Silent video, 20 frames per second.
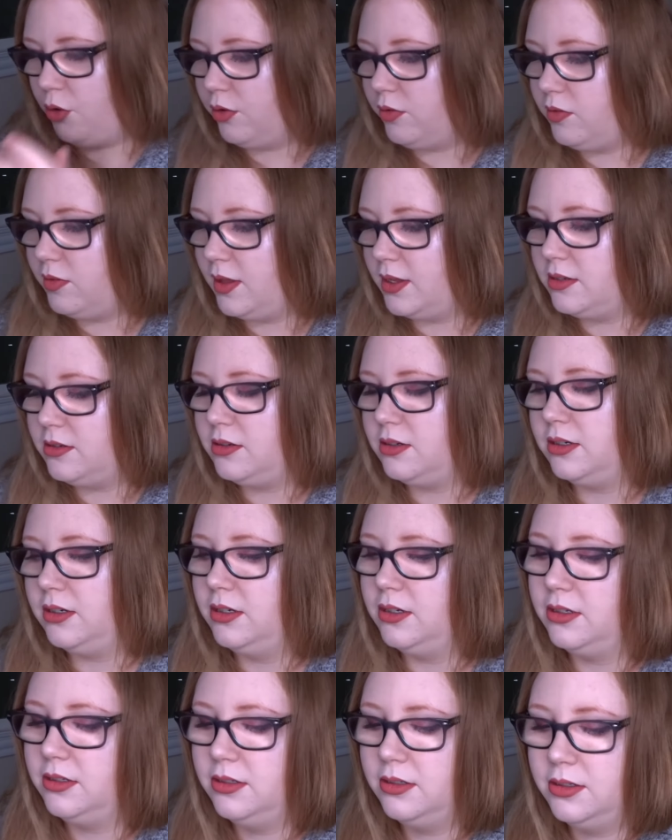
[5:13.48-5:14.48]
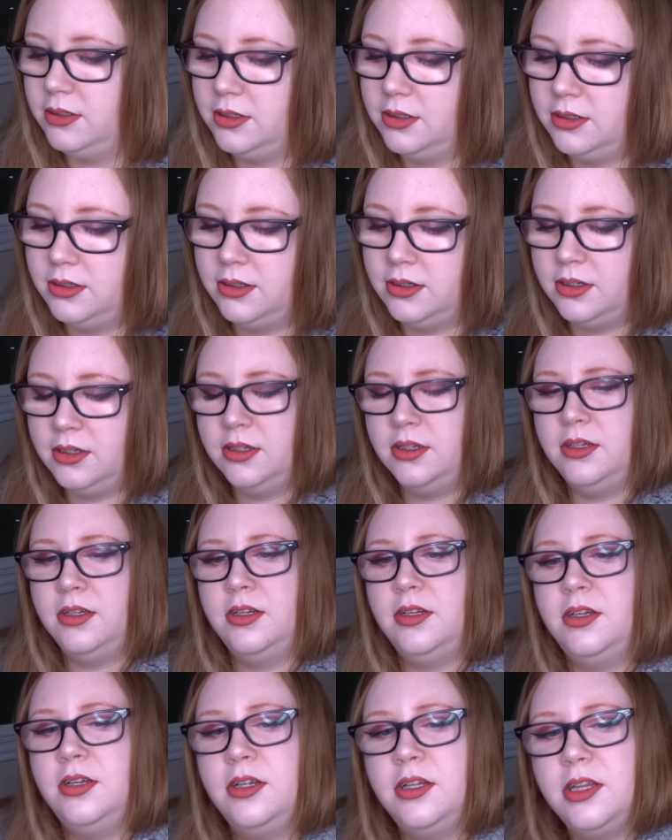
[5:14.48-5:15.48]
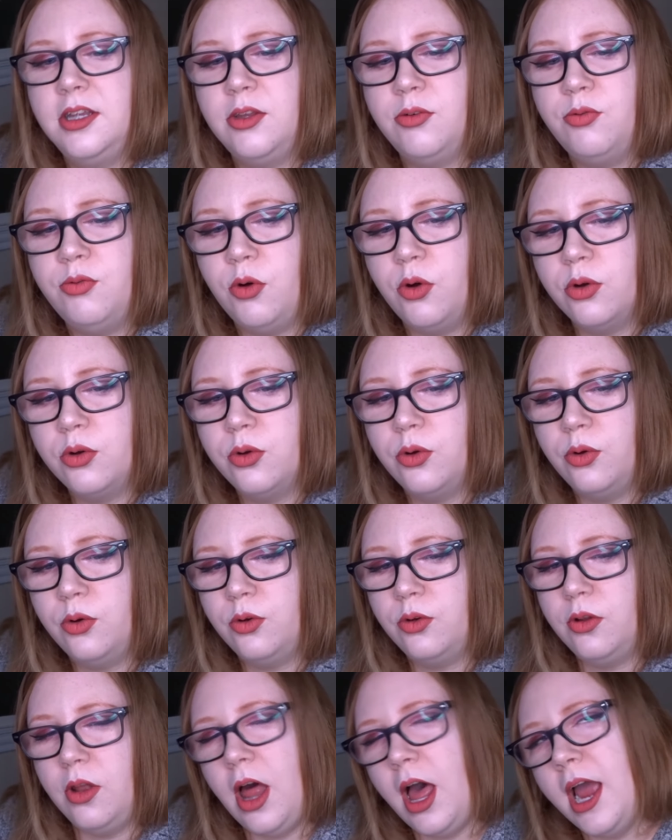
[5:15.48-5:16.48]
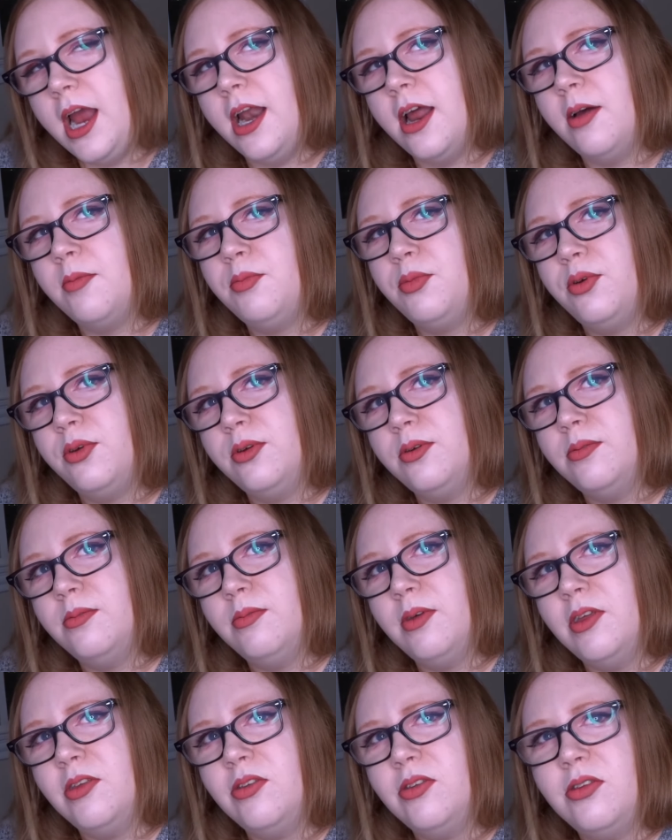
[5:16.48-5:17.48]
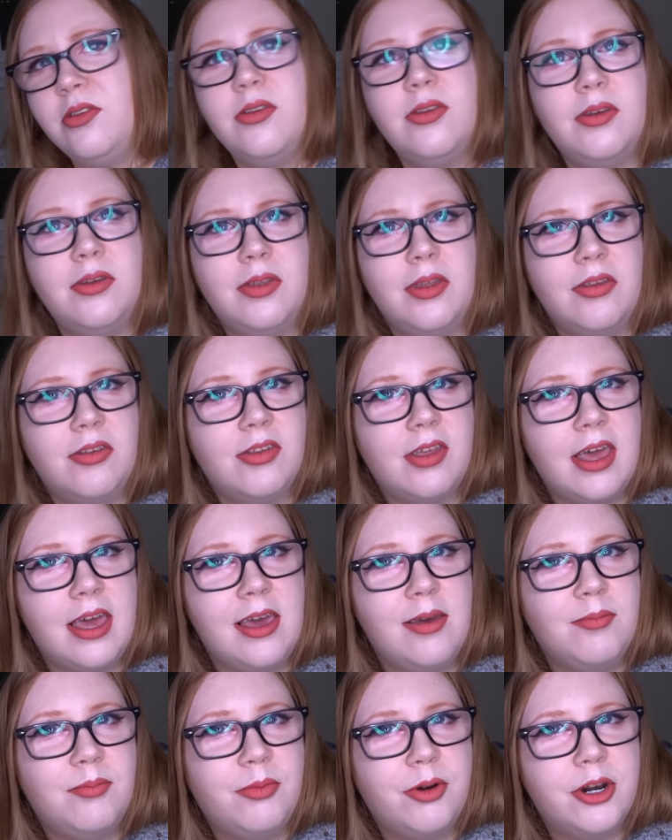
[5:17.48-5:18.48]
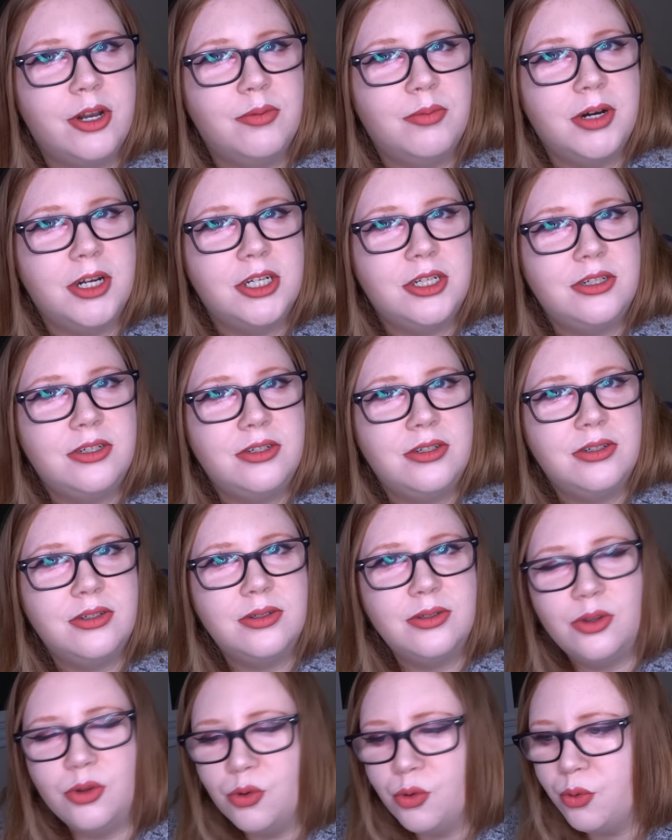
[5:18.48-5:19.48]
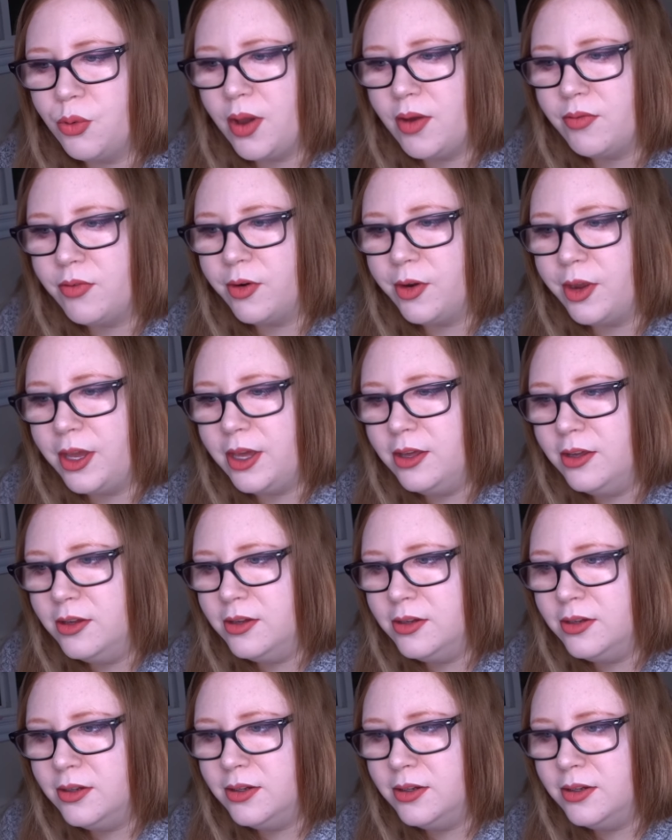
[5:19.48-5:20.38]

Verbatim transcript: notice that uh, the vocal lineup is the same pretty much through every